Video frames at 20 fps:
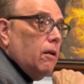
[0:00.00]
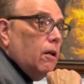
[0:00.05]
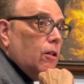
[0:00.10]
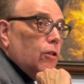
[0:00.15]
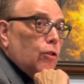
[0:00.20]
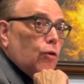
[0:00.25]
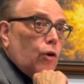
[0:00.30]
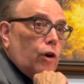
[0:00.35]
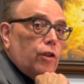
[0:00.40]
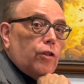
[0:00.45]

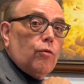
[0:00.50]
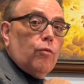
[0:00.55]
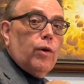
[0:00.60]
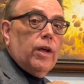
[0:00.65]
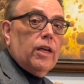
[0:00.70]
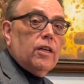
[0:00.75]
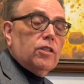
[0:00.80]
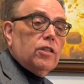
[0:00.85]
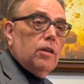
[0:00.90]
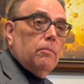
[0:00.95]
Lord of the
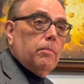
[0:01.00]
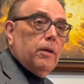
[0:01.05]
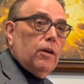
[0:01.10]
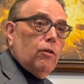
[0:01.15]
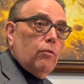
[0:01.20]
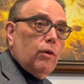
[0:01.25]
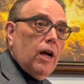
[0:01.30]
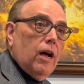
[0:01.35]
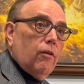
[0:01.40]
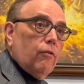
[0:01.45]
Rings had been
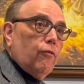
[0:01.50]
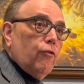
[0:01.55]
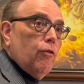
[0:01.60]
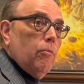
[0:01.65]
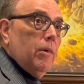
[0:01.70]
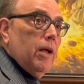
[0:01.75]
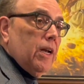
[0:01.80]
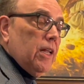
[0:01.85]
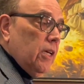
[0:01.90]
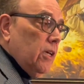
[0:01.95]
around for
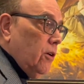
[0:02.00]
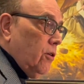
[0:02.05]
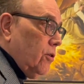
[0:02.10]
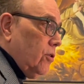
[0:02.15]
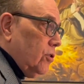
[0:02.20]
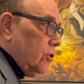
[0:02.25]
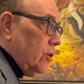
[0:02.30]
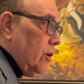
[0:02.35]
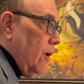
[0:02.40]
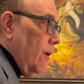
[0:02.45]
many years,